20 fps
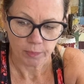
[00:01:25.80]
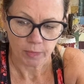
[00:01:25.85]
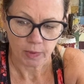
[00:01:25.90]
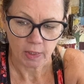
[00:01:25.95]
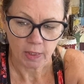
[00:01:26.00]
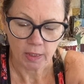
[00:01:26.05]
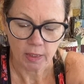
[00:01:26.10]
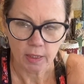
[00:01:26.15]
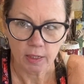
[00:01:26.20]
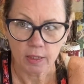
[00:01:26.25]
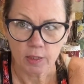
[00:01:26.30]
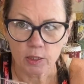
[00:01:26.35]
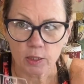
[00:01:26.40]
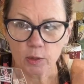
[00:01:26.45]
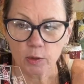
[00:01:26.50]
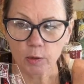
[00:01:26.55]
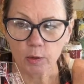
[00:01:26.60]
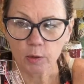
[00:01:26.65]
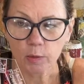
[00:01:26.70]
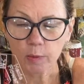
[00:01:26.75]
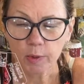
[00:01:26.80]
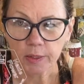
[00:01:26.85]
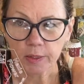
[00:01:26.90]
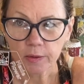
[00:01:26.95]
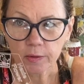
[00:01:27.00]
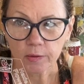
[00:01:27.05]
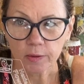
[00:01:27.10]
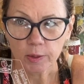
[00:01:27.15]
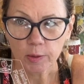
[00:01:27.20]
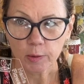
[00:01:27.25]
Here's your 1
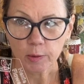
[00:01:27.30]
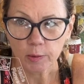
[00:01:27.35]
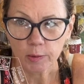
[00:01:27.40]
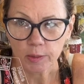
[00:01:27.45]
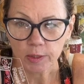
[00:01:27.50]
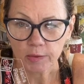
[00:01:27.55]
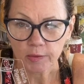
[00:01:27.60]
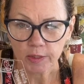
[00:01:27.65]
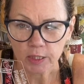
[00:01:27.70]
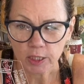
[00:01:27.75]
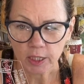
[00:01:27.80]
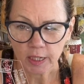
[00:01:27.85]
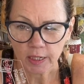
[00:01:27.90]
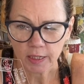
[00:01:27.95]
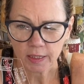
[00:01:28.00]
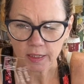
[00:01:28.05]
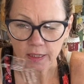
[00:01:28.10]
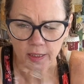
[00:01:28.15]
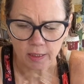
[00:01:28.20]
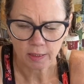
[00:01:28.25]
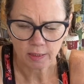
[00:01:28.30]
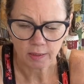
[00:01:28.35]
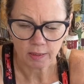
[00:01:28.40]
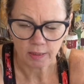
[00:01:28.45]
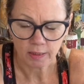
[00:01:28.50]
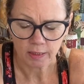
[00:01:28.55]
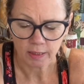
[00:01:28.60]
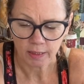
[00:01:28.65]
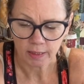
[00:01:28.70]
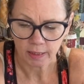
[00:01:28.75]
3/4 inch
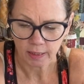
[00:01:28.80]
hexagon,